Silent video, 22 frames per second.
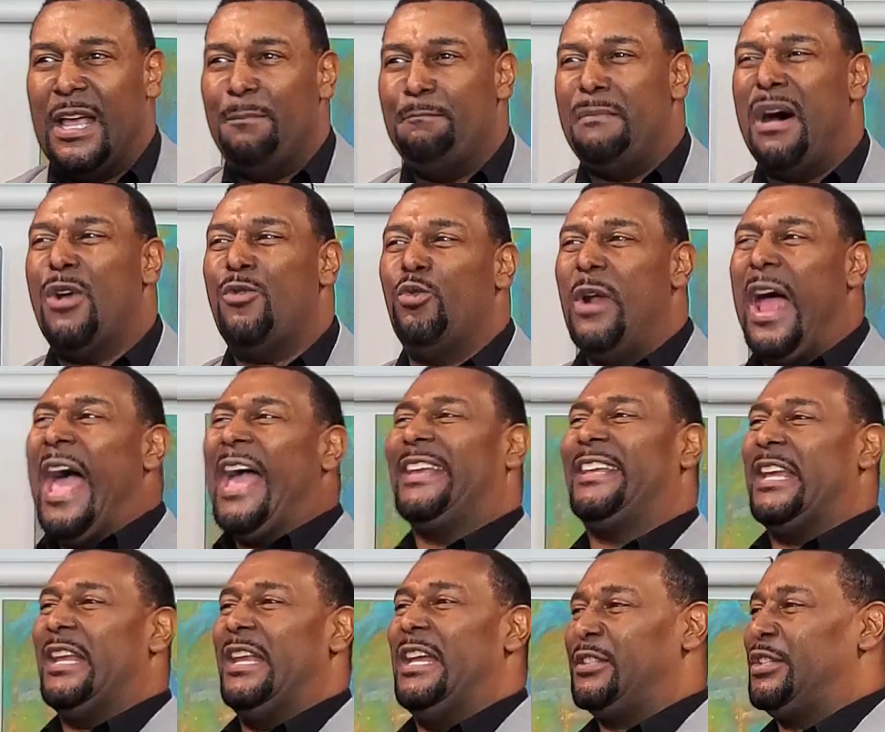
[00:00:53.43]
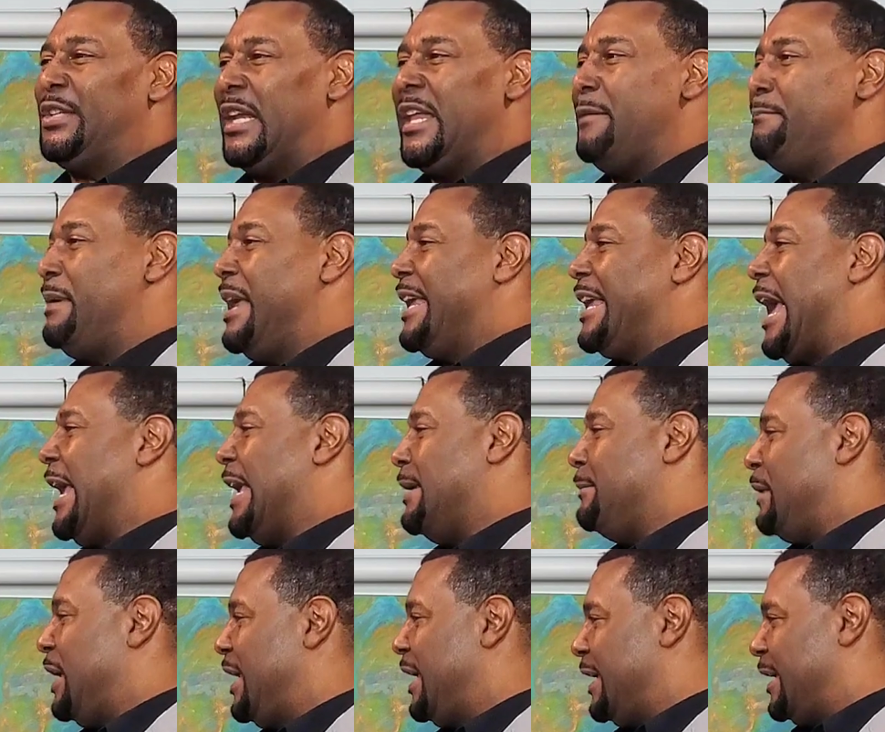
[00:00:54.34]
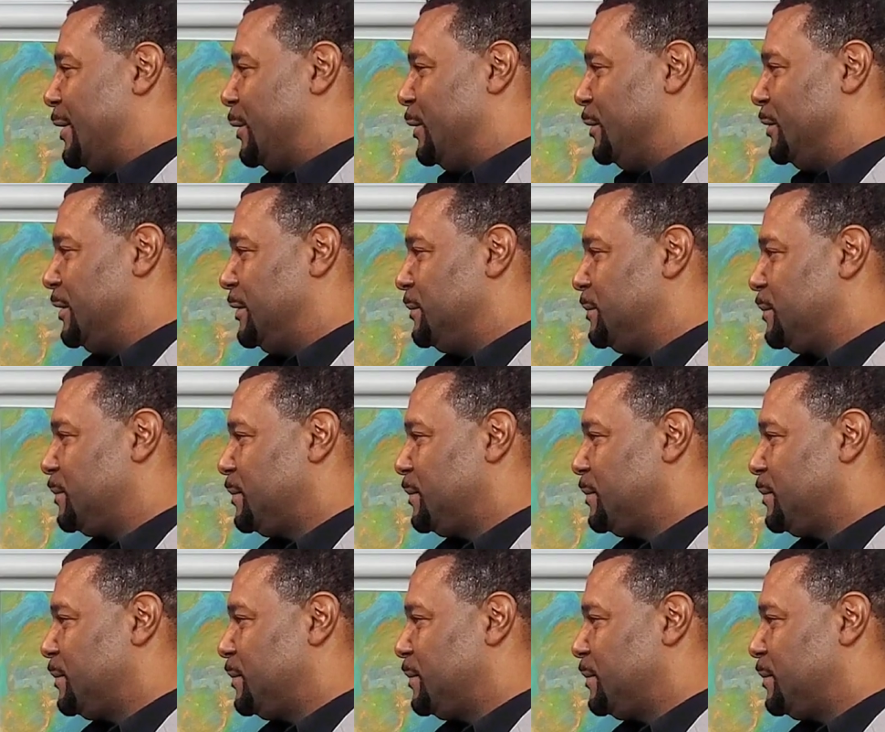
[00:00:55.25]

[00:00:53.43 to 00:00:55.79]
miraculously became healed.